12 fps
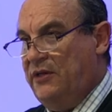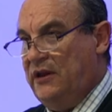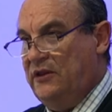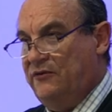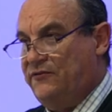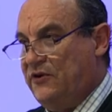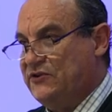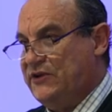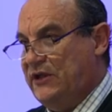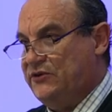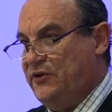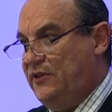that in the first
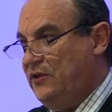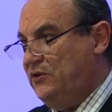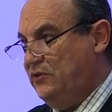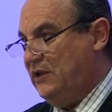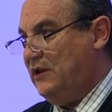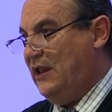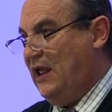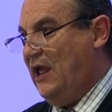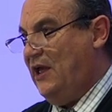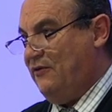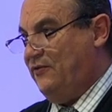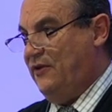century that you didn't
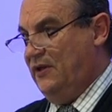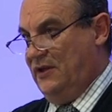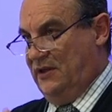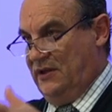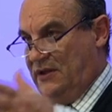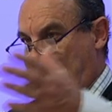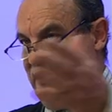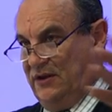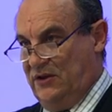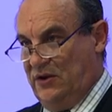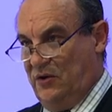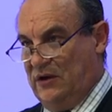have
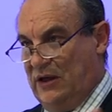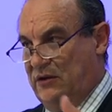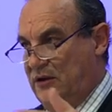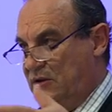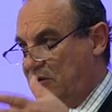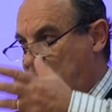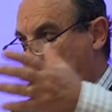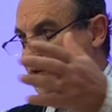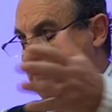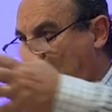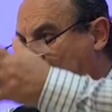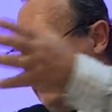you know, uh,
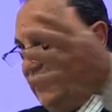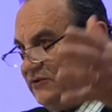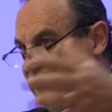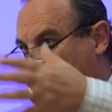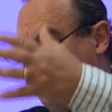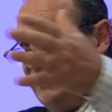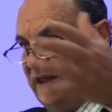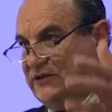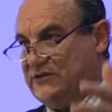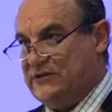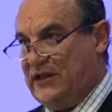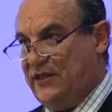locales or
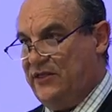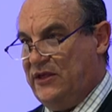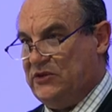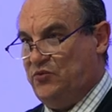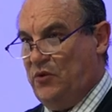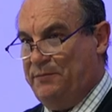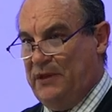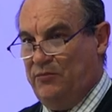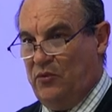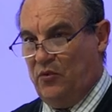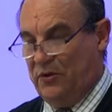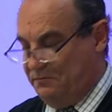places like this where people
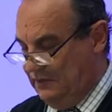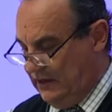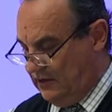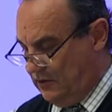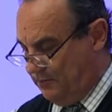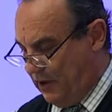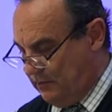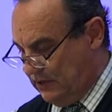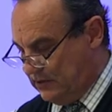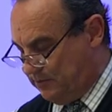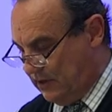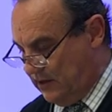would meet or public
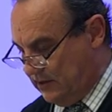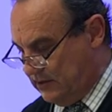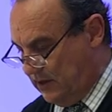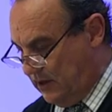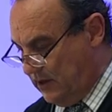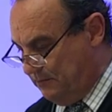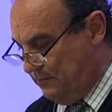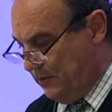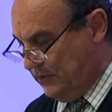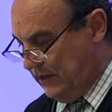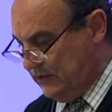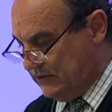uh, uh,
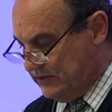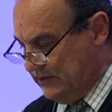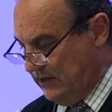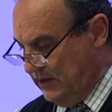buildings.